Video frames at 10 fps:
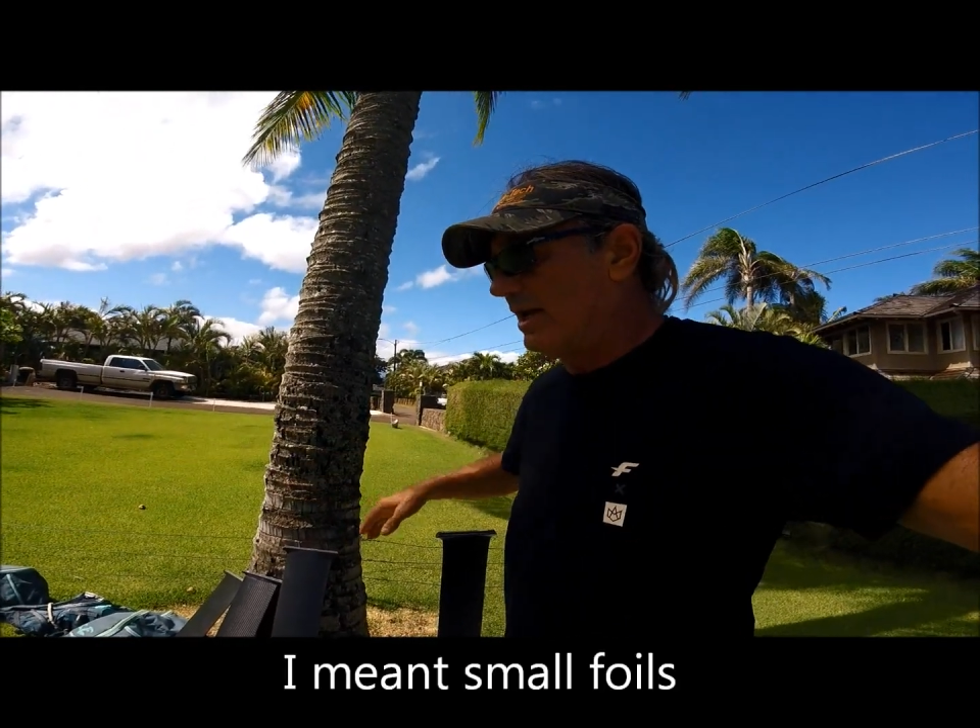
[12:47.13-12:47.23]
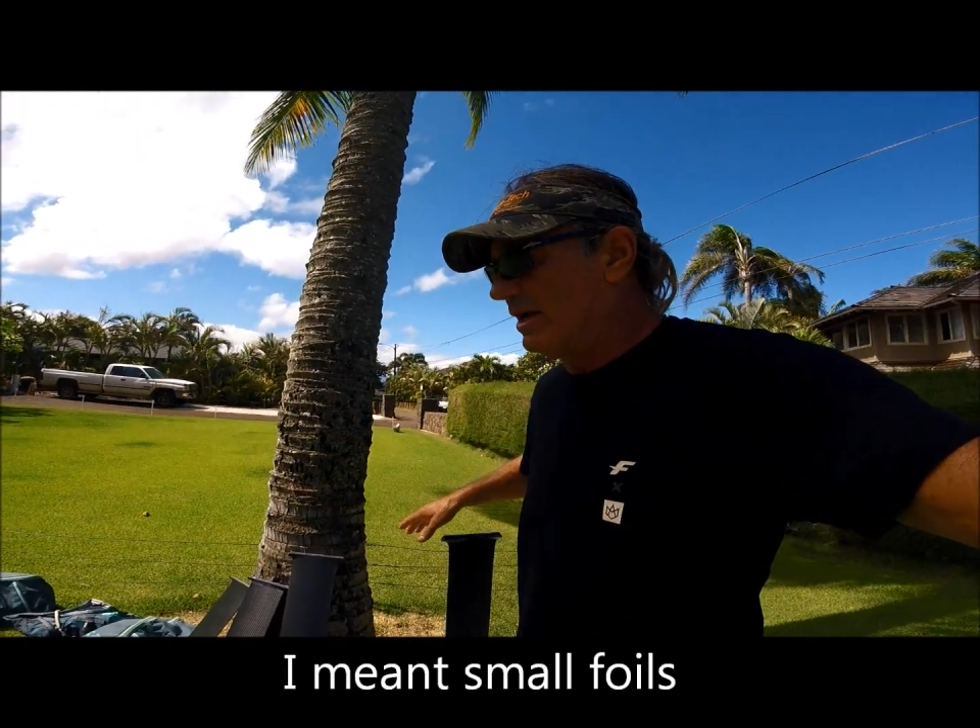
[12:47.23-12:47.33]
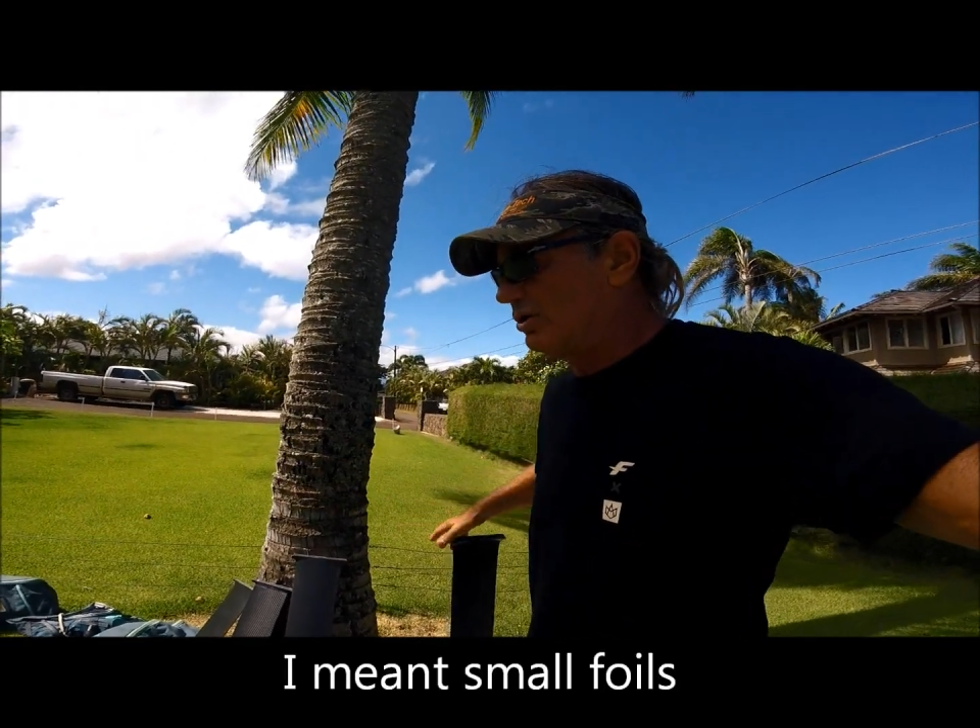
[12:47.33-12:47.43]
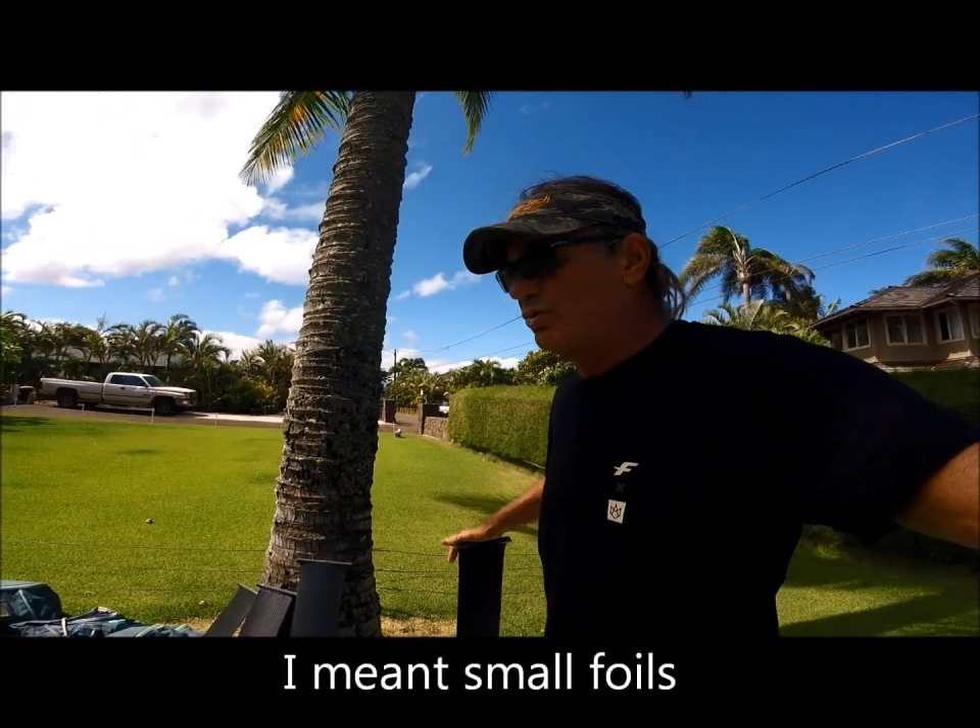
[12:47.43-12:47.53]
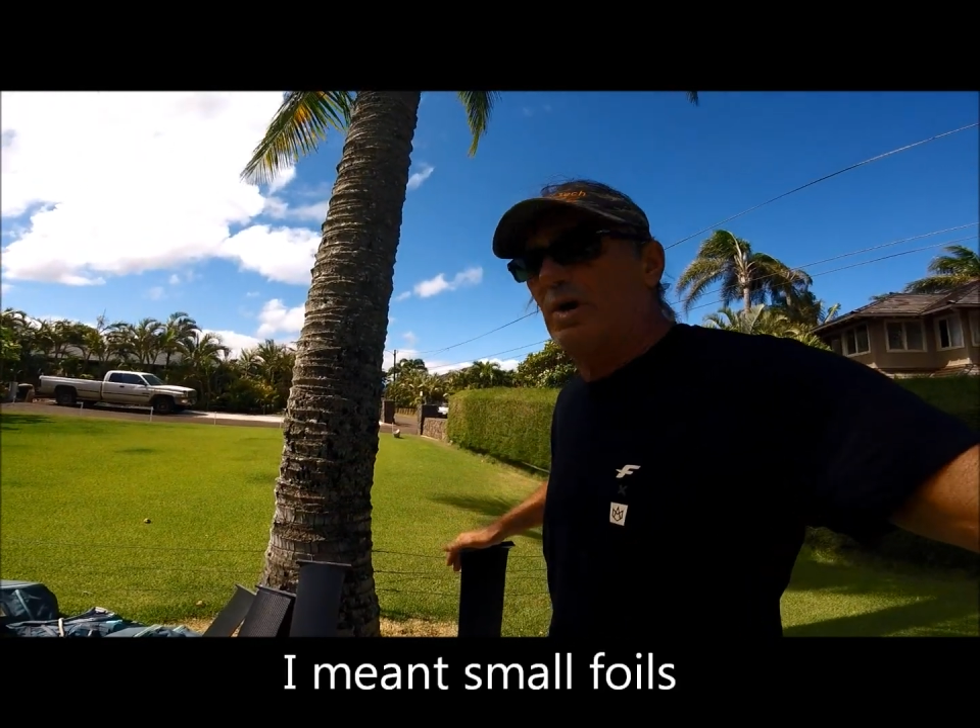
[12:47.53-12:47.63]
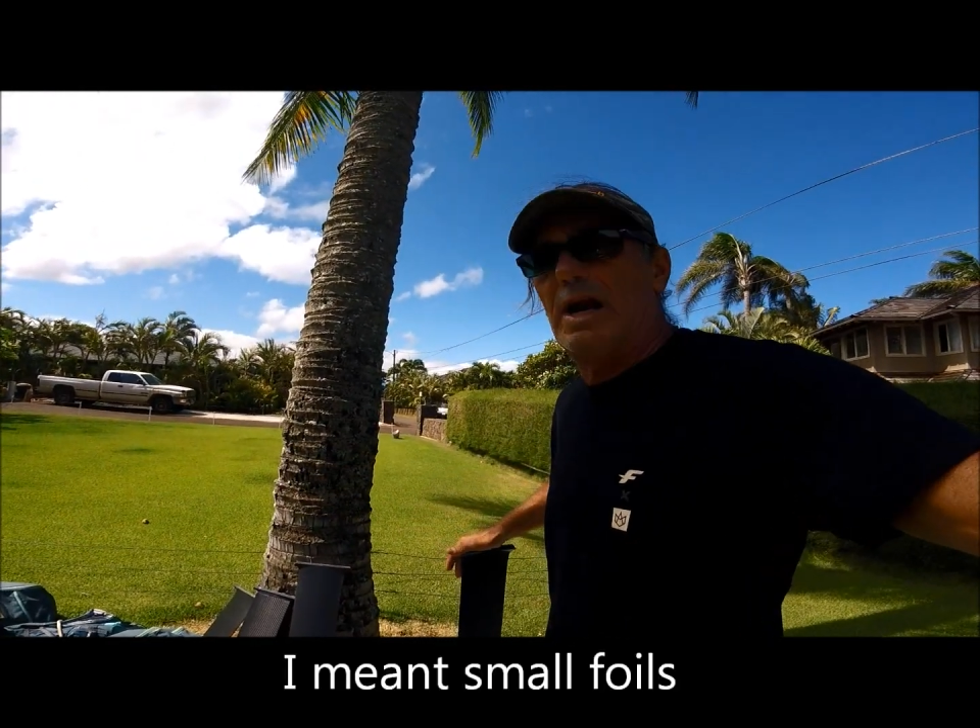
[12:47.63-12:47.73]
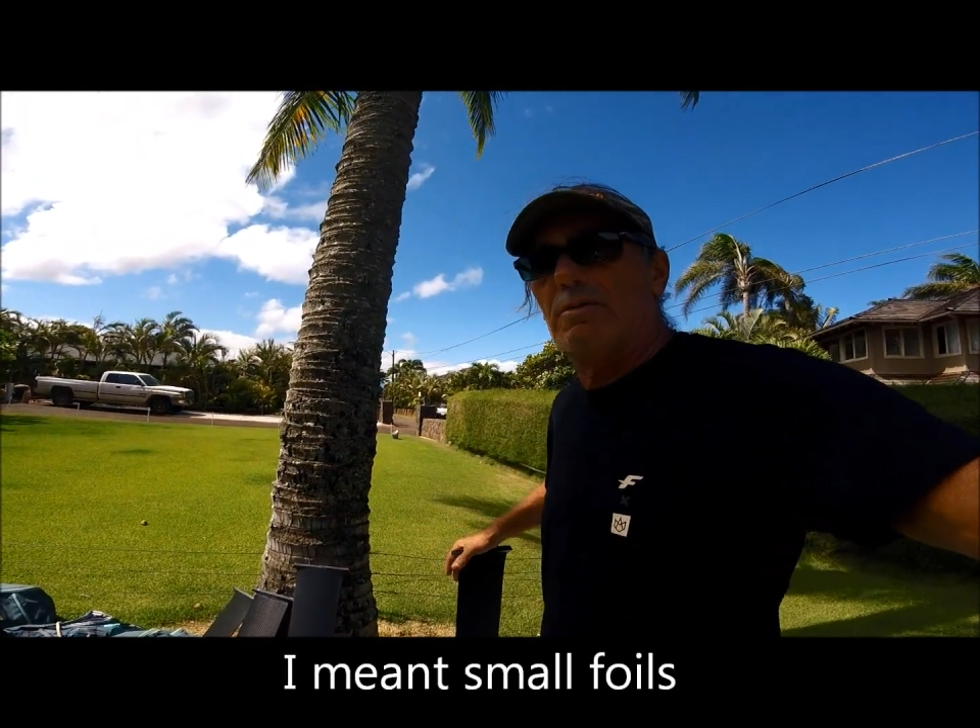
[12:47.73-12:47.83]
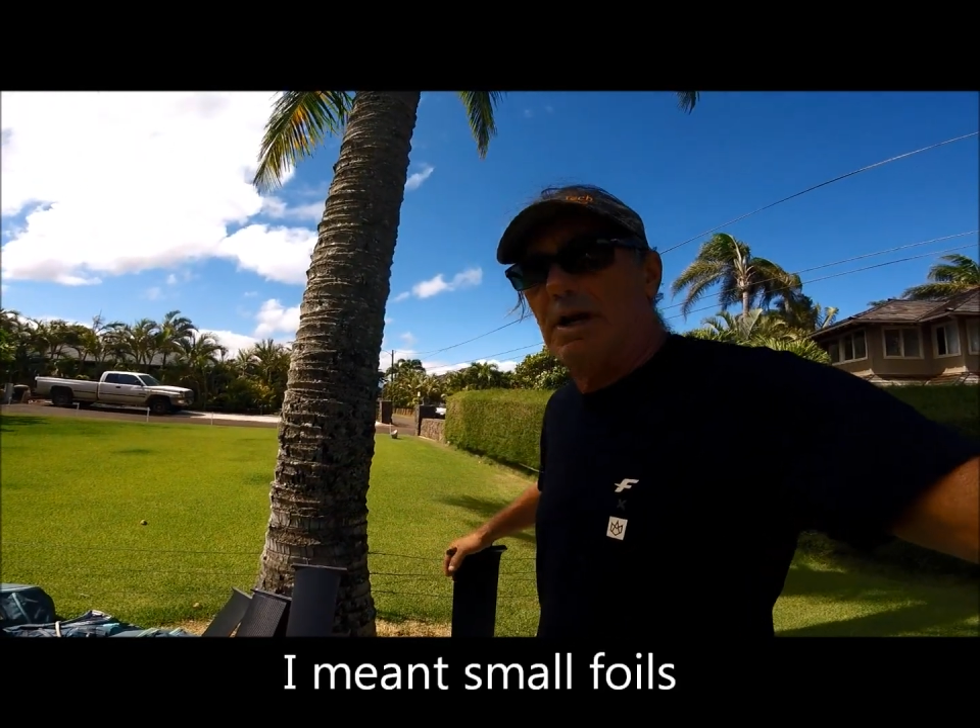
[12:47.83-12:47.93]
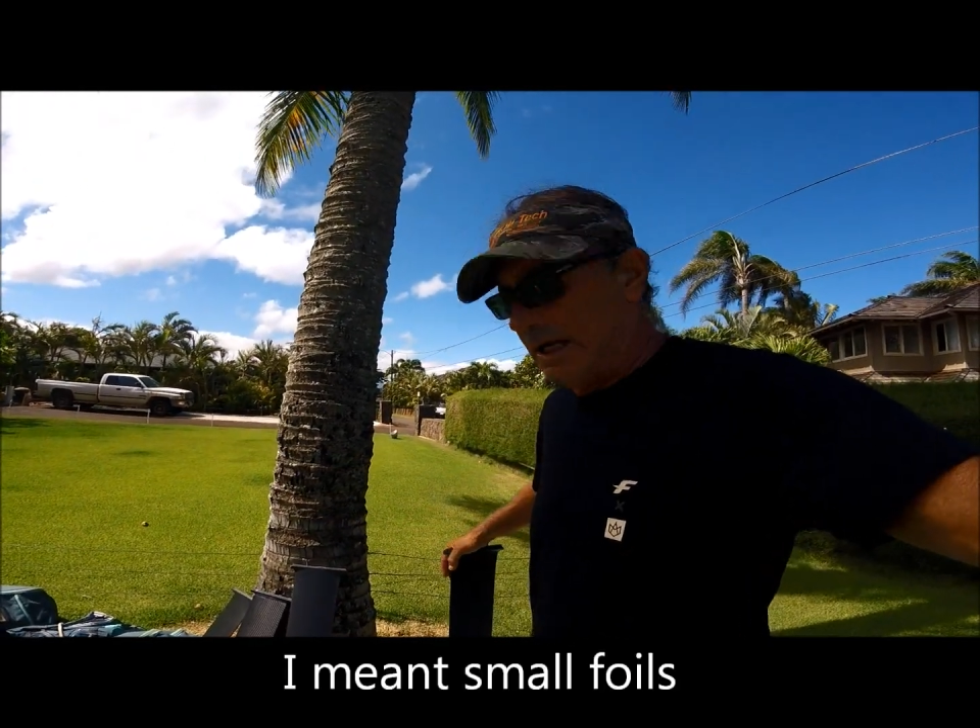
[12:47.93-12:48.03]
use when I wing.